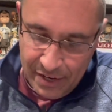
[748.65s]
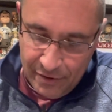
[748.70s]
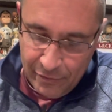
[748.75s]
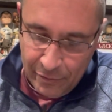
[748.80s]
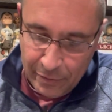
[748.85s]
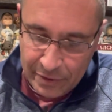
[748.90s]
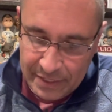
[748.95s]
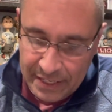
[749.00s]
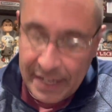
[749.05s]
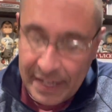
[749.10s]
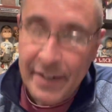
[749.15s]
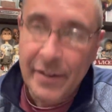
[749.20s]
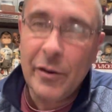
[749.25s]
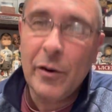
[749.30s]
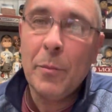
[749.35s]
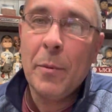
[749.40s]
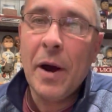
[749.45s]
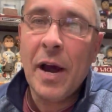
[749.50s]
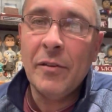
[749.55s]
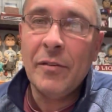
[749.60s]
from the San Diego
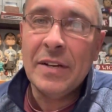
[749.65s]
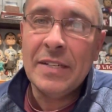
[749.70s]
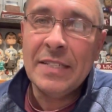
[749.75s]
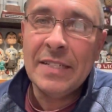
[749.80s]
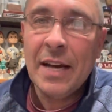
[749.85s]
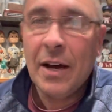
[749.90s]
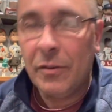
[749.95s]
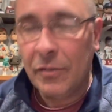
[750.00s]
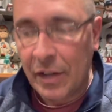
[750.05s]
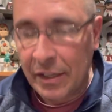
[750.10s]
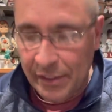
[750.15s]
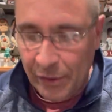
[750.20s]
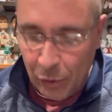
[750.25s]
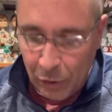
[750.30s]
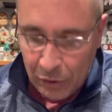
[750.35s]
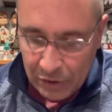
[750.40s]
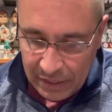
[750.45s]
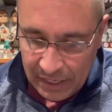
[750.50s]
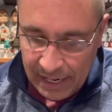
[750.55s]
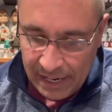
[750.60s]
Padres now, not the
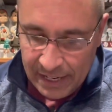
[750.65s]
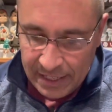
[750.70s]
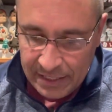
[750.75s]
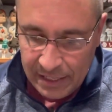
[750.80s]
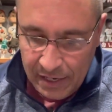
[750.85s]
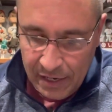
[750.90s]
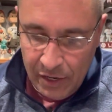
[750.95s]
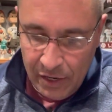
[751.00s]
Oakland A's,